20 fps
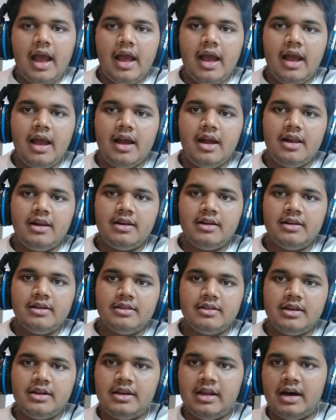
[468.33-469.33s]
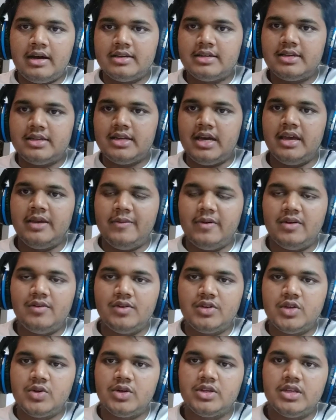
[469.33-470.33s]
and the last timing
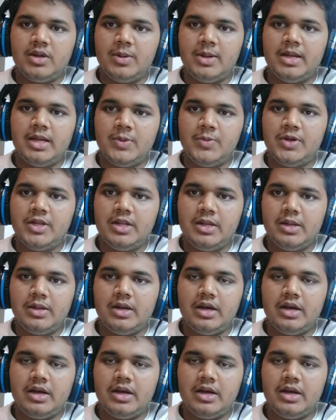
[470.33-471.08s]
which was available.